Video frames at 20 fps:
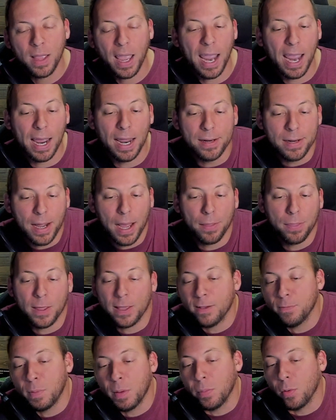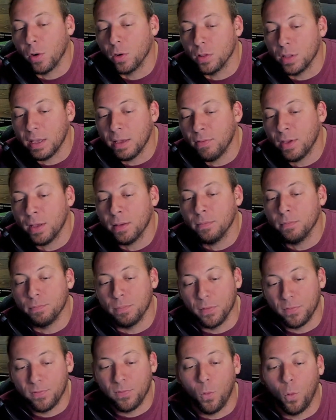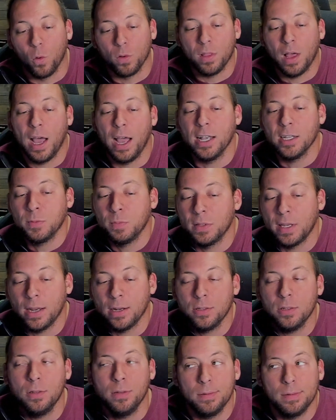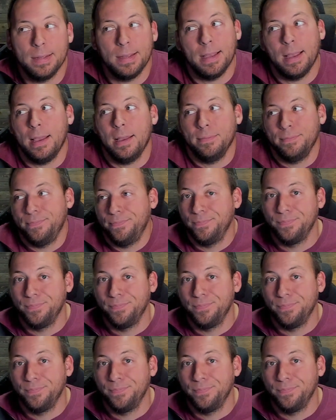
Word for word: And I think if people are leaving before the highest potential, I